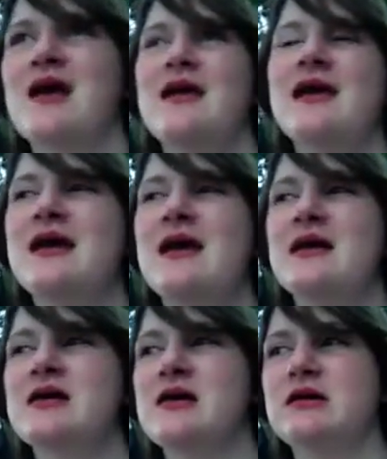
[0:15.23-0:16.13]

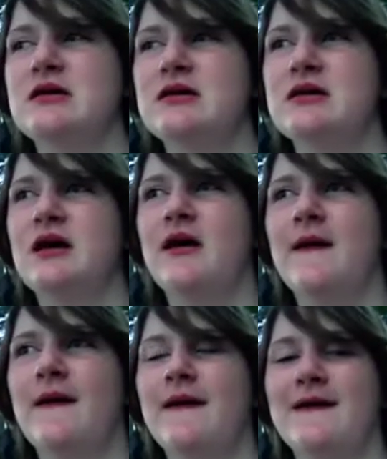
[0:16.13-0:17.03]
yeah,
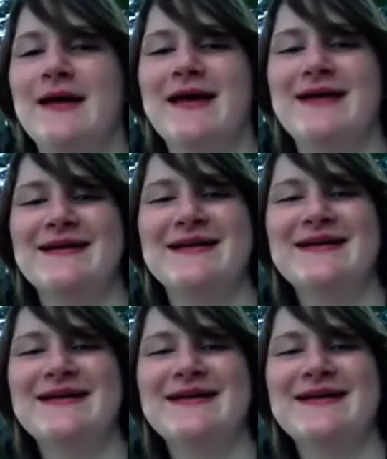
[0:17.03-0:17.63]
okay,